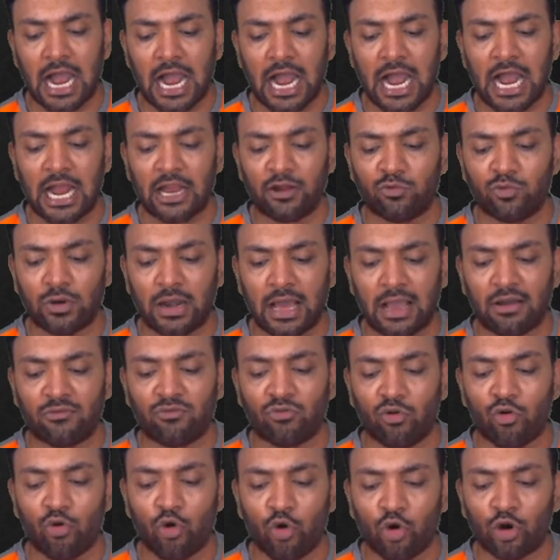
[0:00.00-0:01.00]
I would
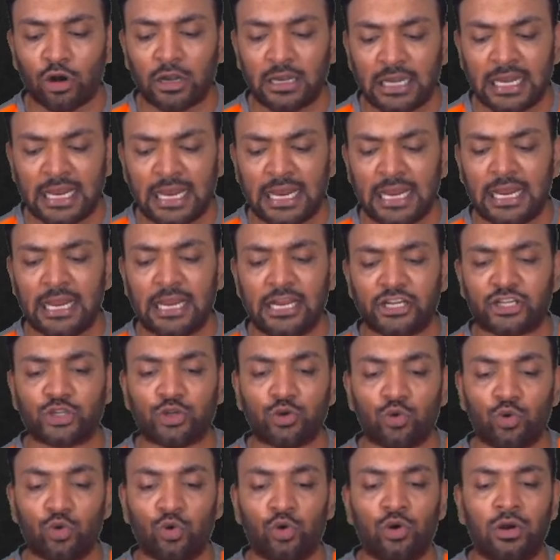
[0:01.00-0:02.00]
have only
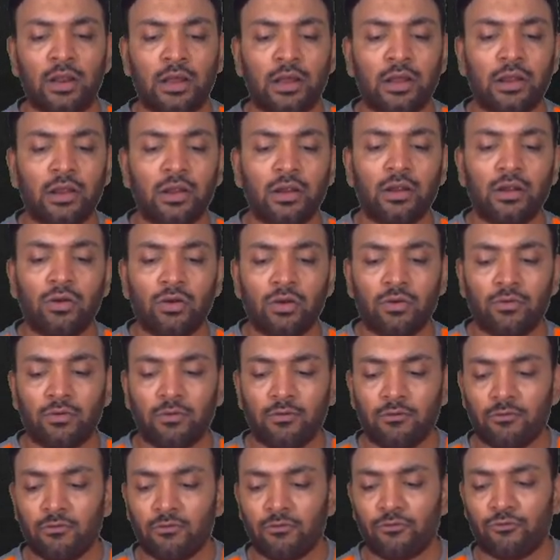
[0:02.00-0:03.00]
issued
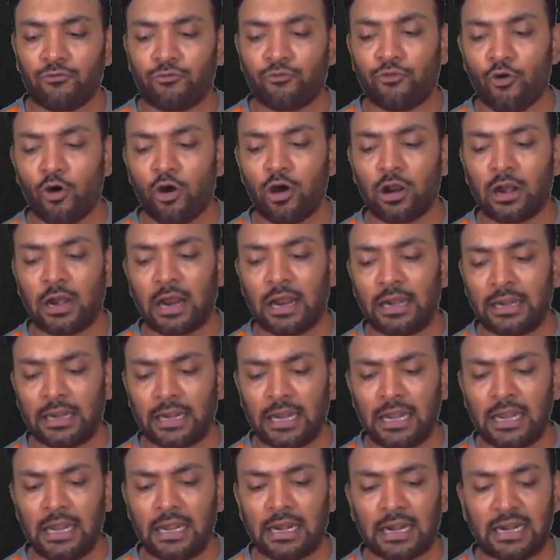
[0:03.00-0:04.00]

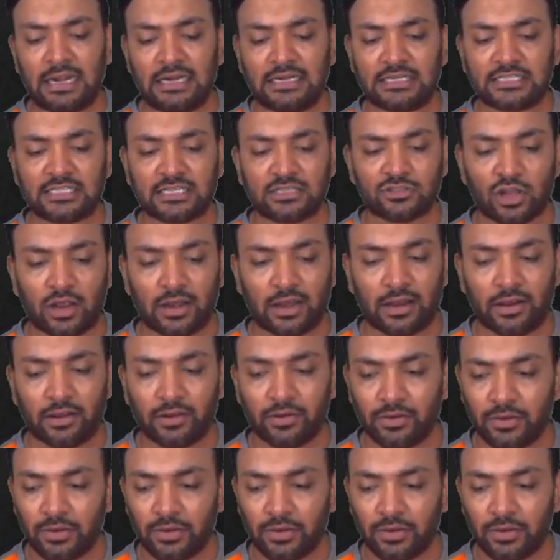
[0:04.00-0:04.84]
400 right, sorry.